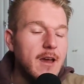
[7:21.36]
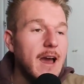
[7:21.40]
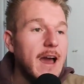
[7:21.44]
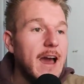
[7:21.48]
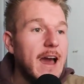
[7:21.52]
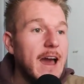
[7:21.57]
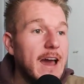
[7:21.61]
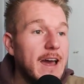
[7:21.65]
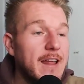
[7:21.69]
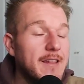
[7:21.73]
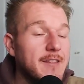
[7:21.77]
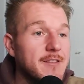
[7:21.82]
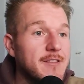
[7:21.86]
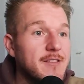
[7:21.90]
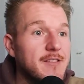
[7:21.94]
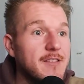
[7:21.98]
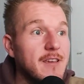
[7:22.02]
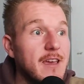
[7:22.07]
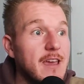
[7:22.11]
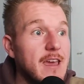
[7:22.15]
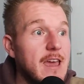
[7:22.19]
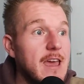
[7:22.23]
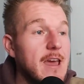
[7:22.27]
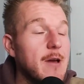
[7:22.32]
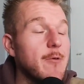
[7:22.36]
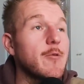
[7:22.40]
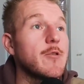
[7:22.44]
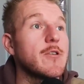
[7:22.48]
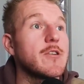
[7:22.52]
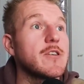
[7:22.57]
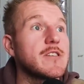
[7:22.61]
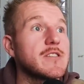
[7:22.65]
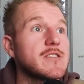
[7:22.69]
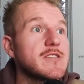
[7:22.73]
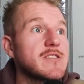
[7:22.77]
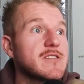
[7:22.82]
And it
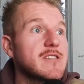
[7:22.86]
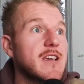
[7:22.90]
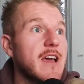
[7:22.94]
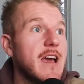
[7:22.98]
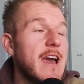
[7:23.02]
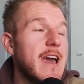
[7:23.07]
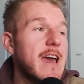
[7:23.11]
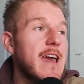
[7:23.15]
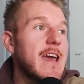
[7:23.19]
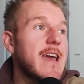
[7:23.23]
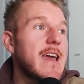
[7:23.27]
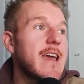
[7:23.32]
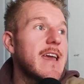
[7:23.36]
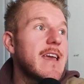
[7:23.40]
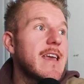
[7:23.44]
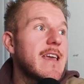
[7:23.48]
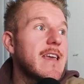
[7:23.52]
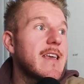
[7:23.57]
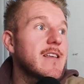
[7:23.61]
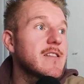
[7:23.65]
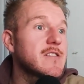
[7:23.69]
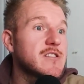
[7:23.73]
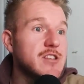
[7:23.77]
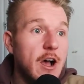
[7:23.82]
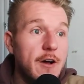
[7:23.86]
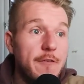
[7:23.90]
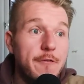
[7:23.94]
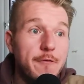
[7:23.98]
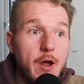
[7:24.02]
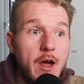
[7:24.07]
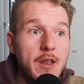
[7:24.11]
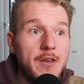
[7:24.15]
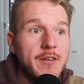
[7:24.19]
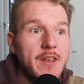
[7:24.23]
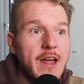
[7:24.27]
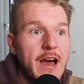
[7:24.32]
was a tough
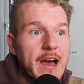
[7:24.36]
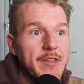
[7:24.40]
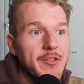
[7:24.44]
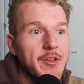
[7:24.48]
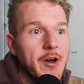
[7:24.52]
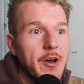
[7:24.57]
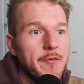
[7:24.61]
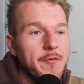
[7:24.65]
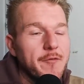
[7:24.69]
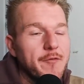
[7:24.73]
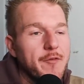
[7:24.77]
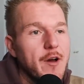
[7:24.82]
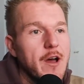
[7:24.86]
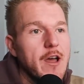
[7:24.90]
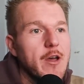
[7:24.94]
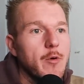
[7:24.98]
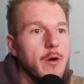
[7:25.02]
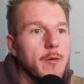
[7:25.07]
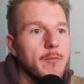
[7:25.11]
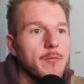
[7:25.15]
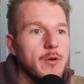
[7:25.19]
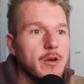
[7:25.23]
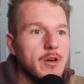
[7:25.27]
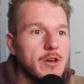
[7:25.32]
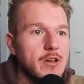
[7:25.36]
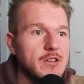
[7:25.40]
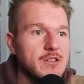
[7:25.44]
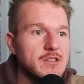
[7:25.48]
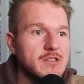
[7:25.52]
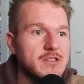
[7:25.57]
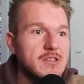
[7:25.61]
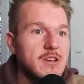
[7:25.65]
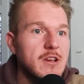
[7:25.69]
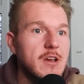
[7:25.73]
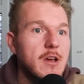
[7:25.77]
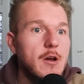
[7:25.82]
run that 9:31
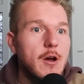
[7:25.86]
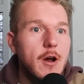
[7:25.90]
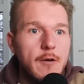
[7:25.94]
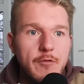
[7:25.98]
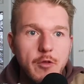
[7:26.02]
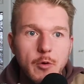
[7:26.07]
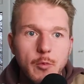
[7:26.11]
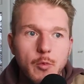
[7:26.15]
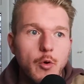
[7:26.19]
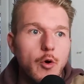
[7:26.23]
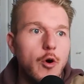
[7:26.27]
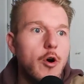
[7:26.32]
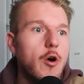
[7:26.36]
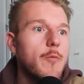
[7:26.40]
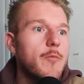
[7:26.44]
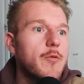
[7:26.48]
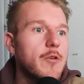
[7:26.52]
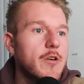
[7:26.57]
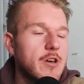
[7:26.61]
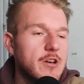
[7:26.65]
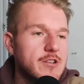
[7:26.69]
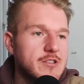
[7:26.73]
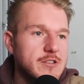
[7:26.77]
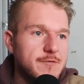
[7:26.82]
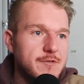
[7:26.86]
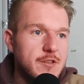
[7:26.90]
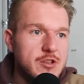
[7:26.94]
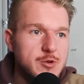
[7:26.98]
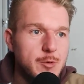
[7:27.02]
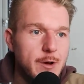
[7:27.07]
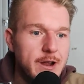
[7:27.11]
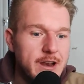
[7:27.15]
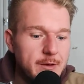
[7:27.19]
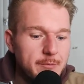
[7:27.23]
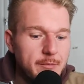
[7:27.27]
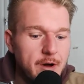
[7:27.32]
because of the water, because of the
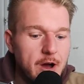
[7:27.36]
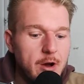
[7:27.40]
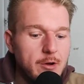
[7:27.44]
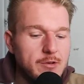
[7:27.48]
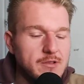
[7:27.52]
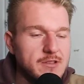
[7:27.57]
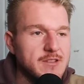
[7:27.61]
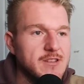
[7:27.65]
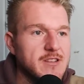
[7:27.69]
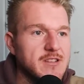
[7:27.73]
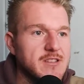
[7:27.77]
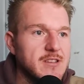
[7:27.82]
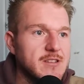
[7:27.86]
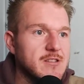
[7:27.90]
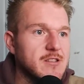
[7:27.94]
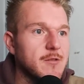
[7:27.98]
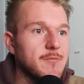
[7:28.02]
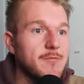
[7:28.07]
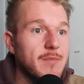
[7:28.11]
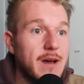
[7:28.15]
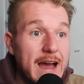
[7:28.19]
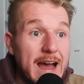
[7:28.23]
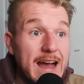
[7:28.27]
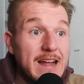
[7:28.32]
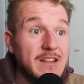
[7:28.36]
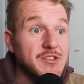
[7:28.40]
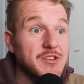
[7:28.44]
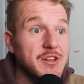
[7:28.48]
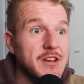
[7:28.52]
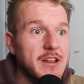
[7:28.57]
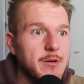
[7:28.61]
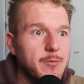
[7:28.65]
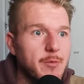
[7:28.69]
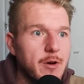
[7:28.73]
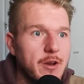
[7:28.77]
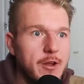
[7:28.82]
20 miles in the system. But
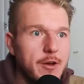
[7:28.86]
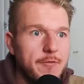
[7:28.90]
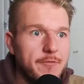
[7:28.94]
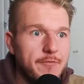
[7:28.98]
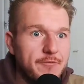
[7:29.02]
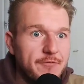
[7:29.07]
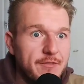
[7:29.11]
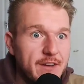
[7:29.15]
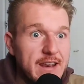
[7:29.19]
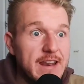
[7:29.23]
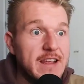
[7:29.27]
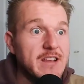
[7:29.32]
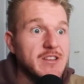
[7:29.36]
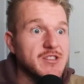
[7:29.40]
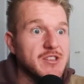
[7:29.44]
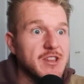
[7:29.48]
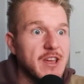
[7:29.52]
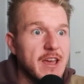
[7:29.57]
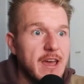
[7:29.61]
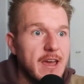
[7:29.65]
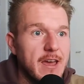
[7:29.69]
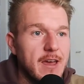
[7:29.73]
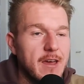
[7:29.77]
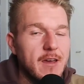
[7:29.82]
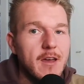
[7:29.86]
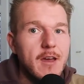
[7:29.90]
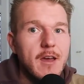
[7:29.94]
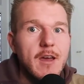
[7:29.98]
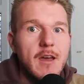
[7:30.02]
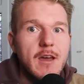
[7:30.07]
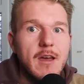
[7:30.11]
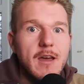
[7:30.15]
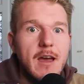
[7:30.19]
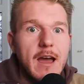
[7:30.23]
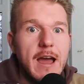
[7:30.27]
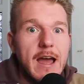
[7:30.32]
actually, when I finished it
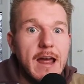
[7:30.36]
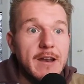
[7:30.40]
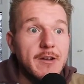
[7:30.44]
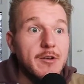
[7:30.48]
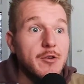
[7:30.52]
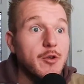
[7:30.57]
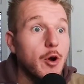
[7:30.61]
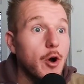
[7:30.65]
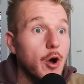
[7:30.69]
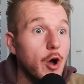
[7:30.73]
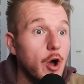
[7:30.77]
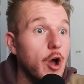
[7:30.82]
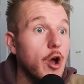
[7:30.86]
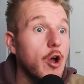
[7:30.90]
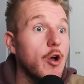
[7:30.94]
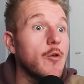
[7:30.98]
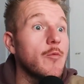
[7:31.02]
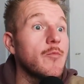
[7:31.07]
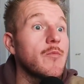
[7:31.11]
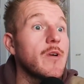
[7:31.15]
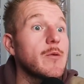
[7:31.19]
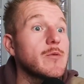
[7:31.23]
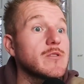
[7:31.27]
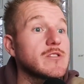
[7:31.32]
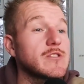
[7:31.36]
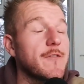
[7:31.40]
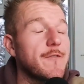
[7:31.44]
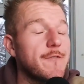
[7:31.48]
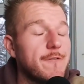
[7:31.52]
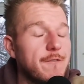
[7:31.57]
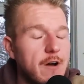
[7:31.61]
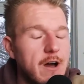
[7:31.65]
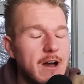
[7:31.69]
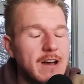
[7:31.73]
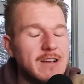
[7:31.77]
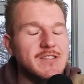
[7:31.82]
and got home, it was the
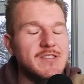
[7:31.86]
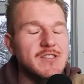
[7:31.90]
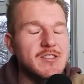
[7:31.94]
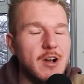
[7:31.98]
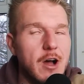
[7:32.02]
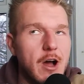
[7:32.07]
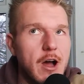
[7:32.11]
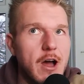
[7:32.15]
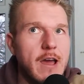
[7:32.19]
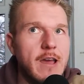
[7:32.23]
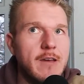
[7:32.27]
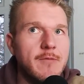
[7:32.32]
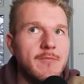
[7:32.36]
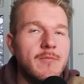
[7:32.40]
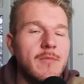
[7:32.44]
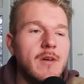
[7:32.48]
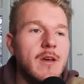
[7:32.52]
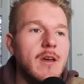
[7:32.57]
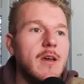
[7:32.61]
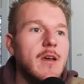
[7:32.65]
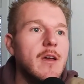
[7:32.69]
first time,